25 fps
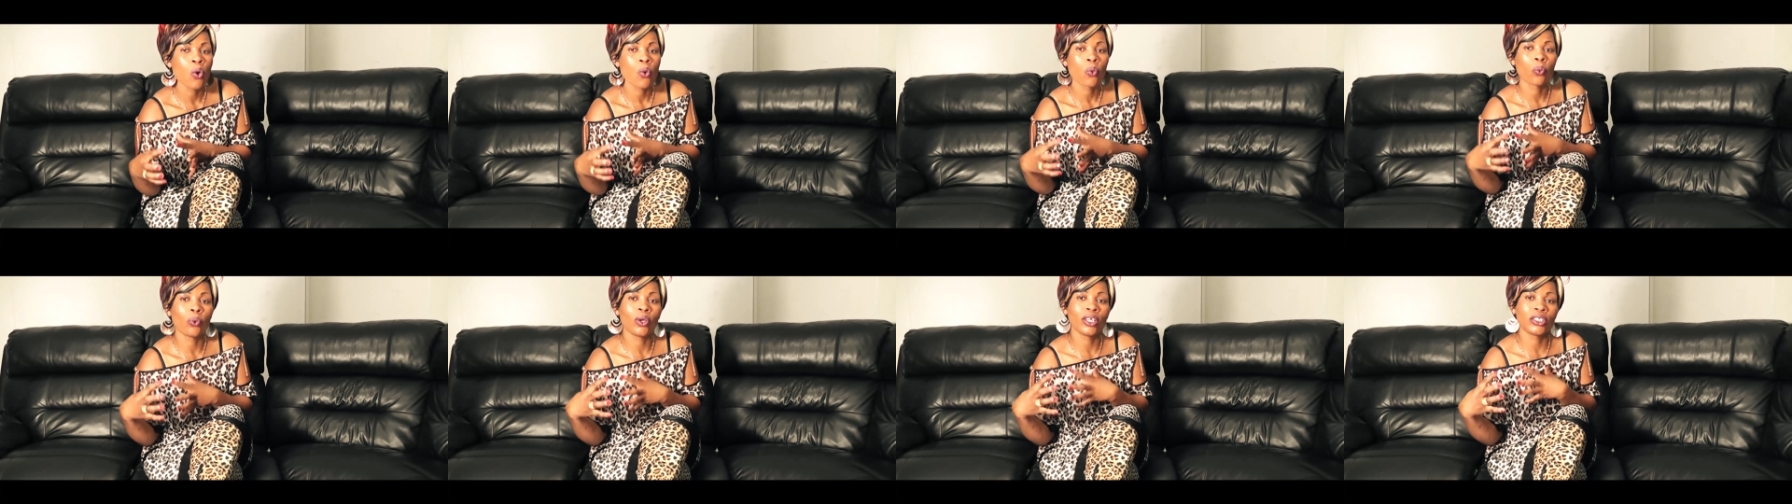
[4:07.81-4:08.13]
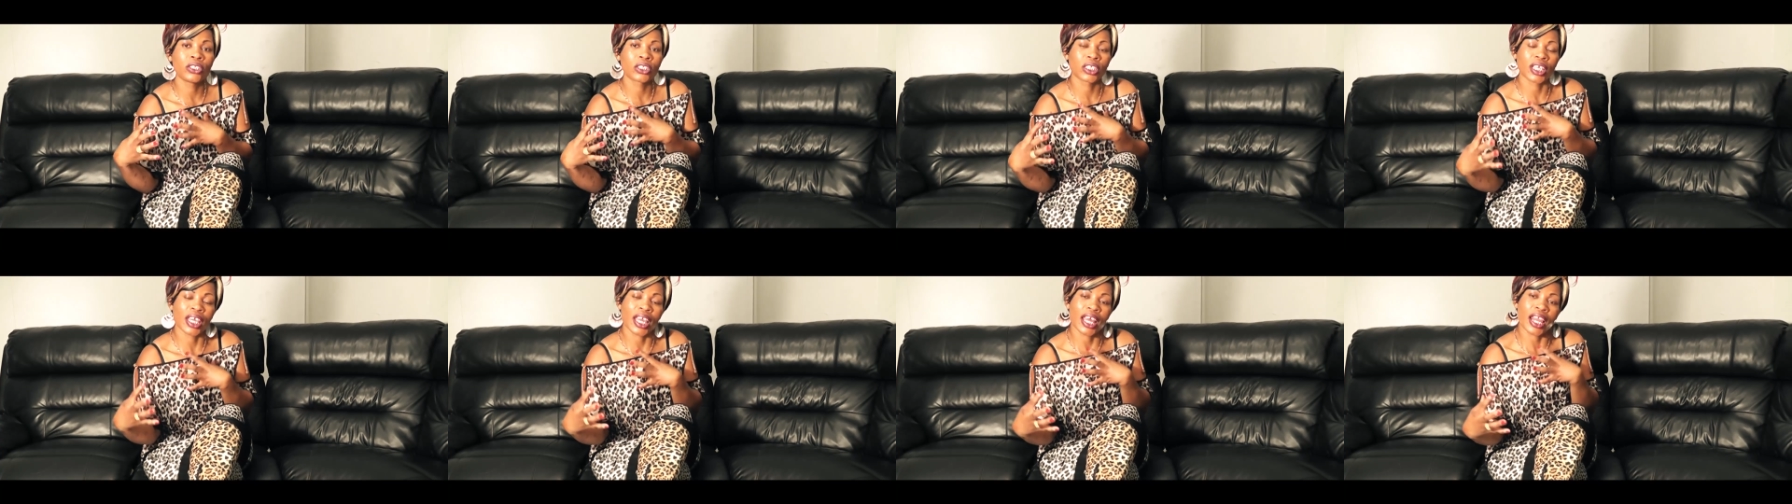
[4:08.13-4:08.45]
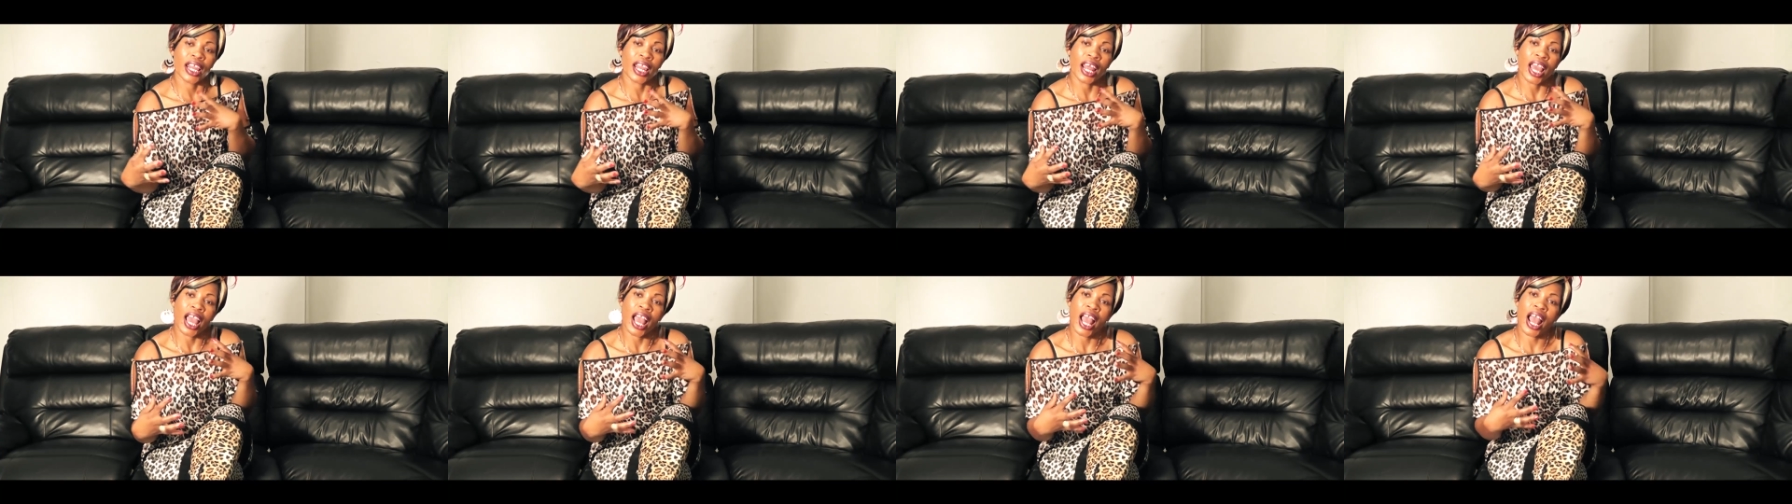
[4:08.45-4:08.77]
which
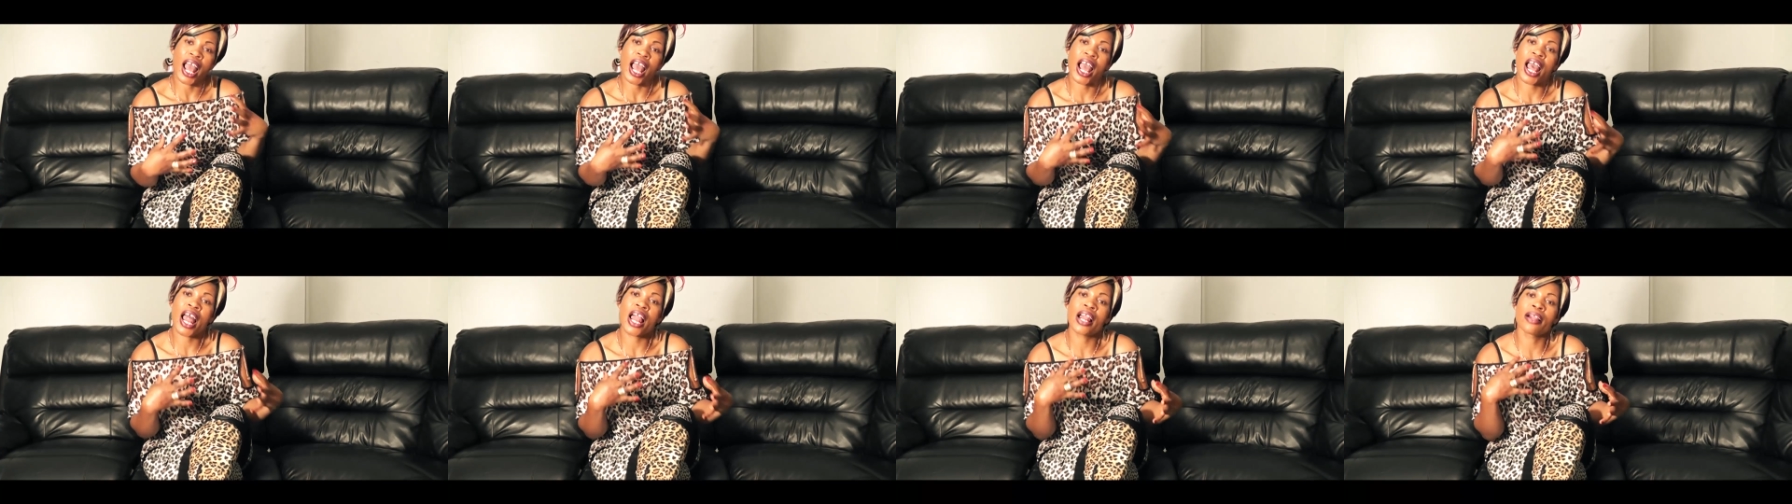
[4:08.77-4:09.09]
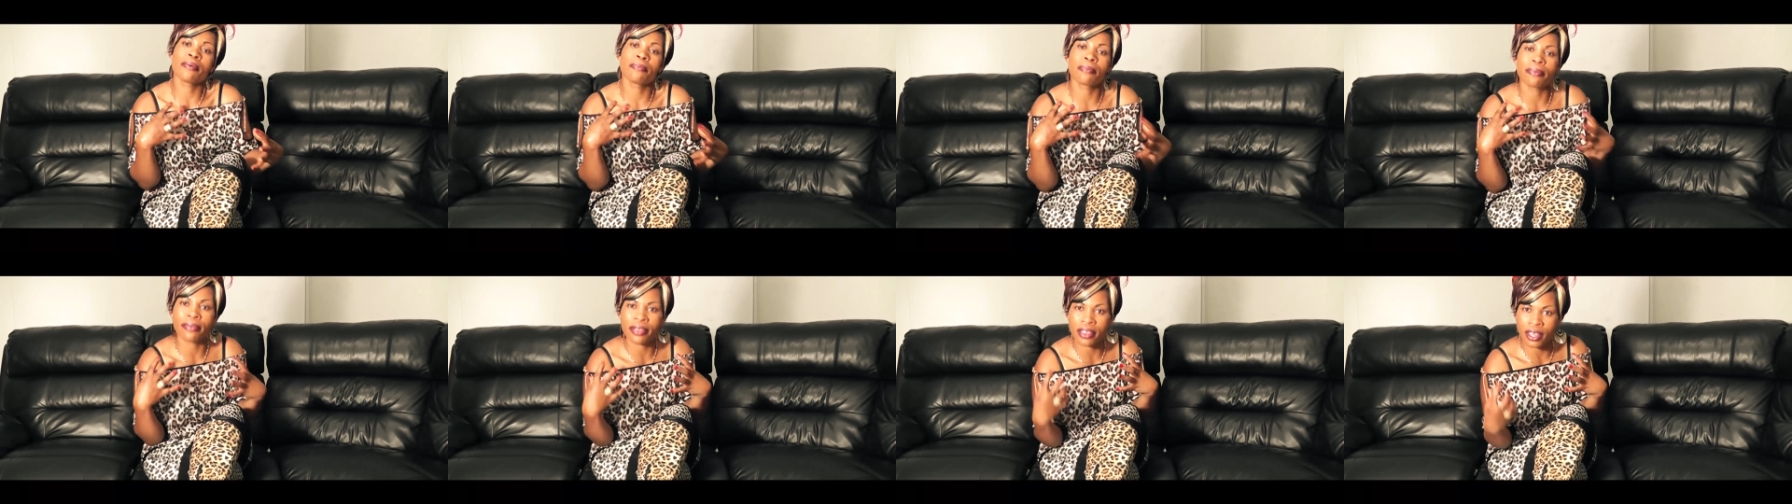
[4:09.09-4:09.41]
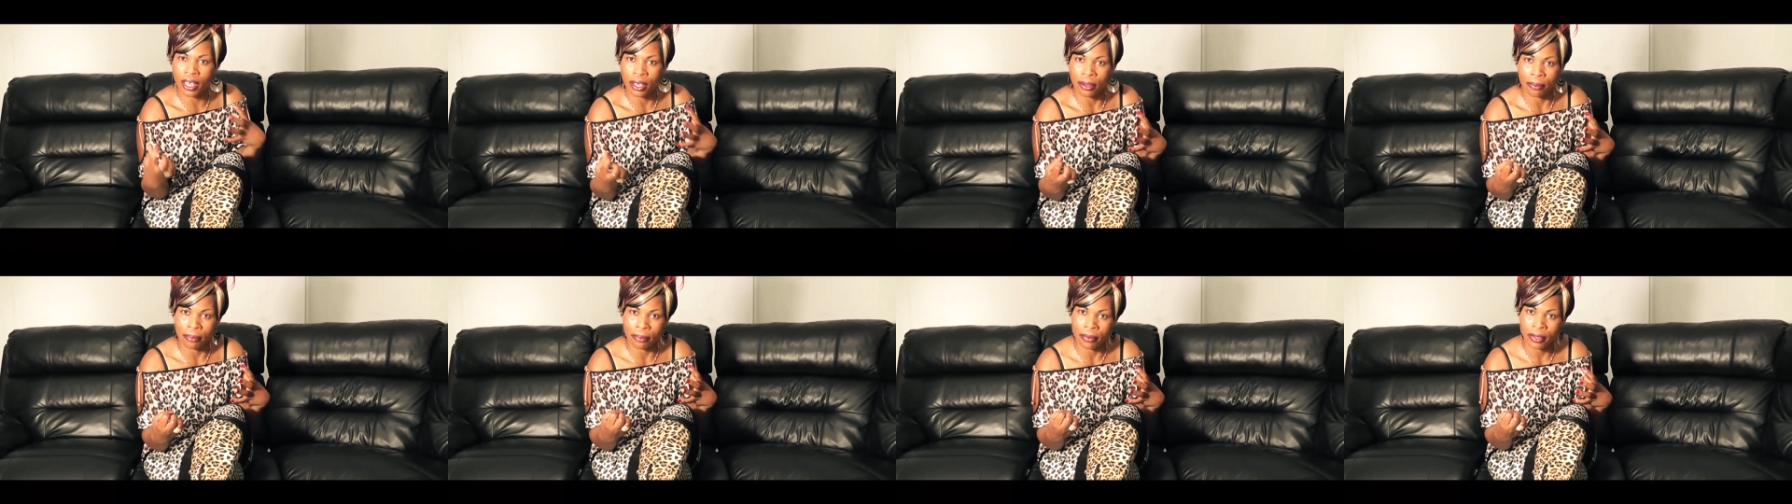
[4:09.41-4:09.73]
can help
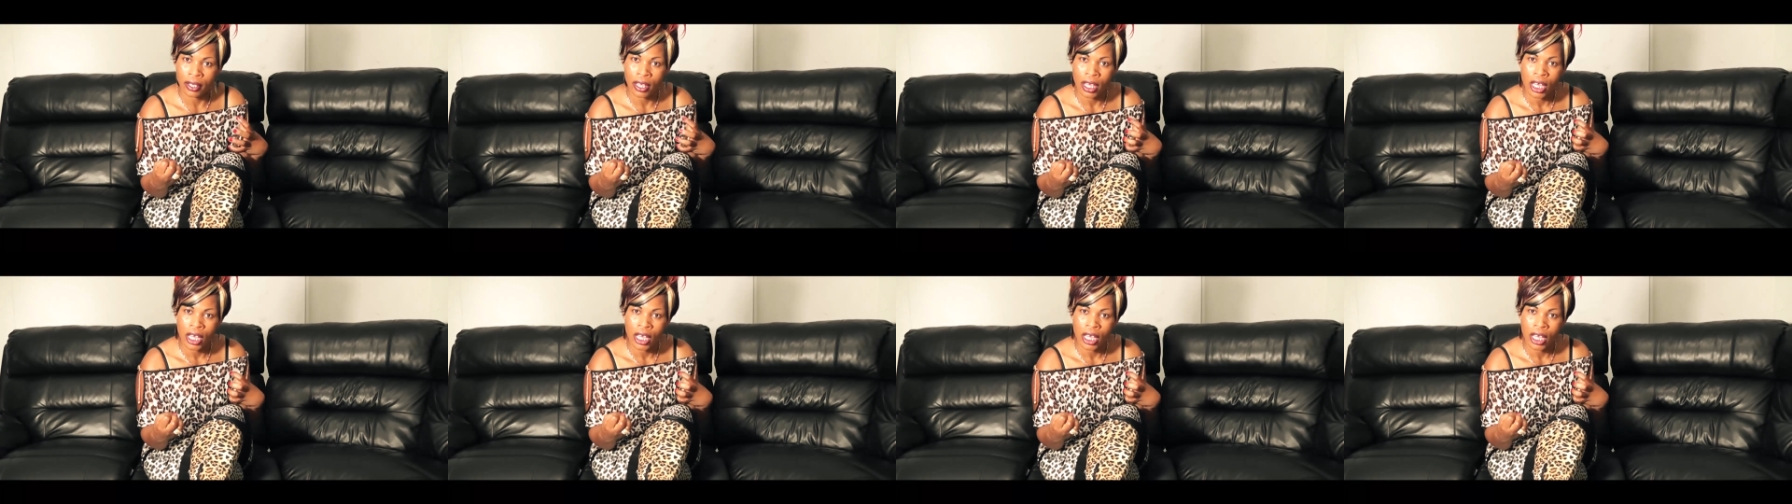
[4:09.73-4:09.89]
them